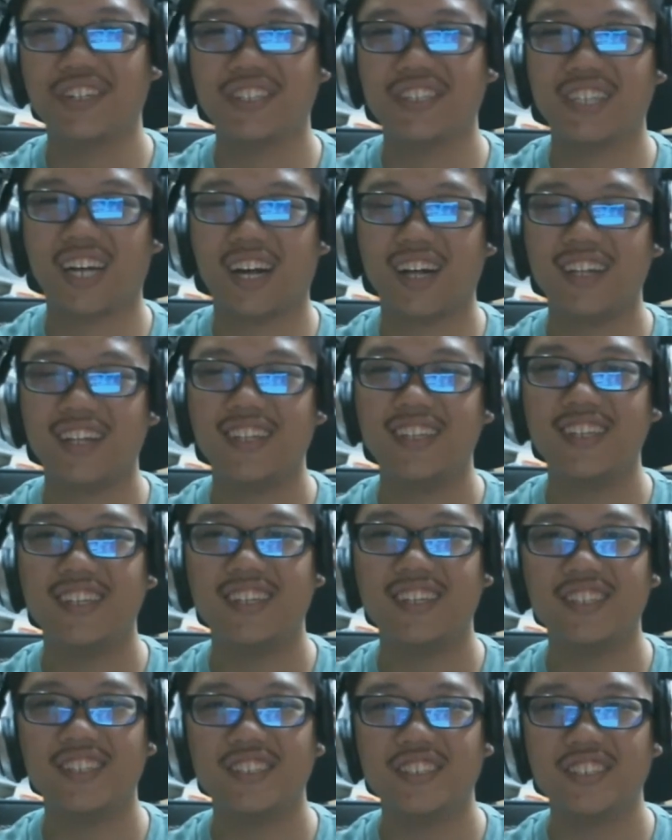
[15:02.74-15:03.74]
Dali
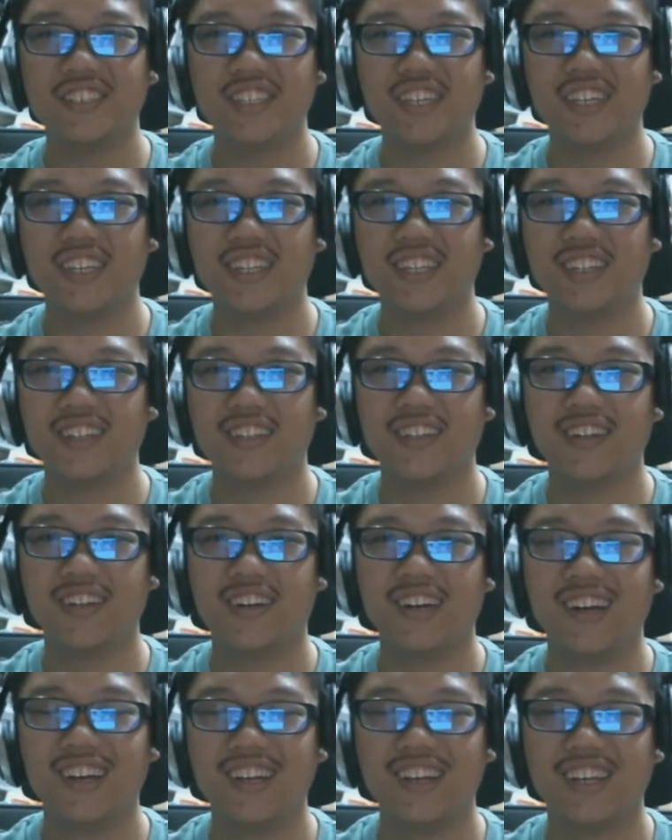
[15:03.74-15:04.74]
and shit.
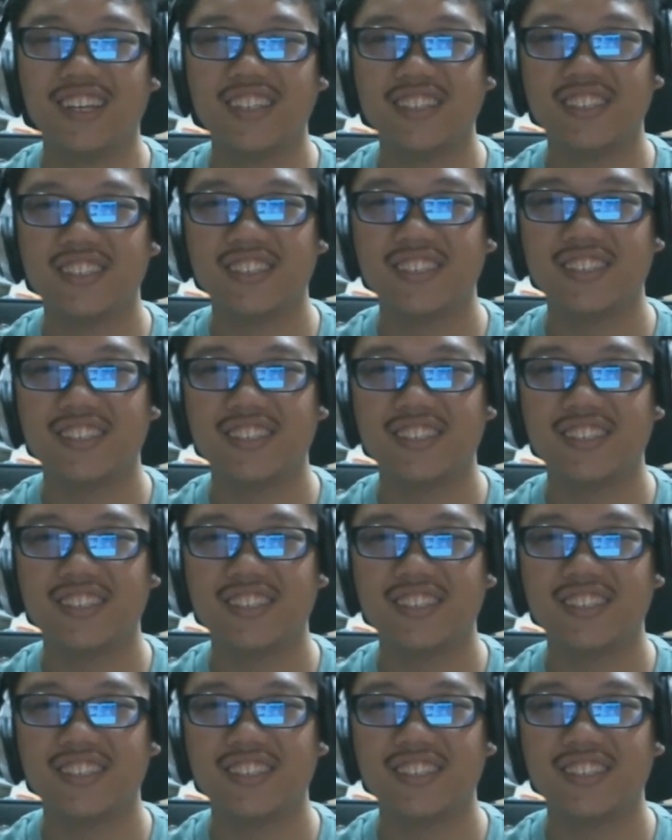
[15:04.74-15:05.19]
Nice.